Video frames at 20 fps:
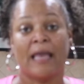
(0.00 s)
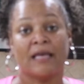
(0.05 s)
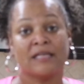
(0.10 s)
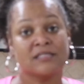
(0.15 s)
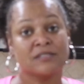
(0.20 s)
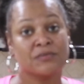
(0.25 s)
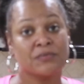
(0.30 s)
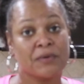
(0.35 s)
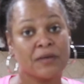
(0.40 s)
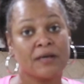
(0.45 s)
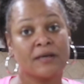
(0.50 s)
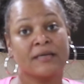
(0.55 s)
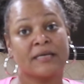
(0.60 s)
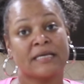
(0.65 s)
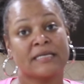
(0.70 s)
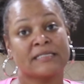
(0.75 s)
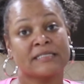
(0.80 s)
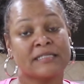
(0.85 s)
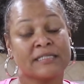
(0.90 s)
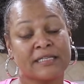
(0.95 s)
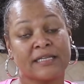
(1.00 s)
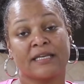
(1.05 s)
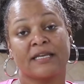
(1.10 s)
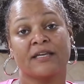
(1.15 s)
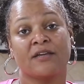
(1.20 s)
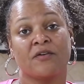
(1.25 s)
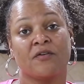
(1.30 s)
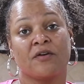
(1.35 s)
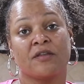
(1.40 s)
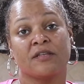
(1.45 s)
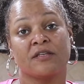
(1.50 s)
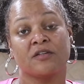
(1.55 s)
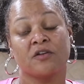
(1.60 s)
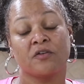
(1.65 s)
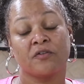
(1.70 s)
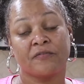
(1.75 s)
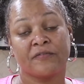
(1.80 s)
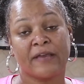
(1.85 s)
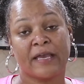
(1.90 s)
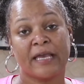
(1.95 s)
as well as clicking on the
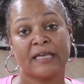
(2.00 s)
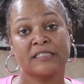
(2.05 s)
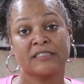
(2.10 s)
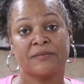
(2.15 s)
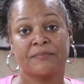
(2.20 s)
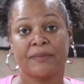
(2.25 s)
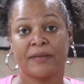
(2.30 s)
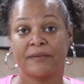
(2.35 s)
notification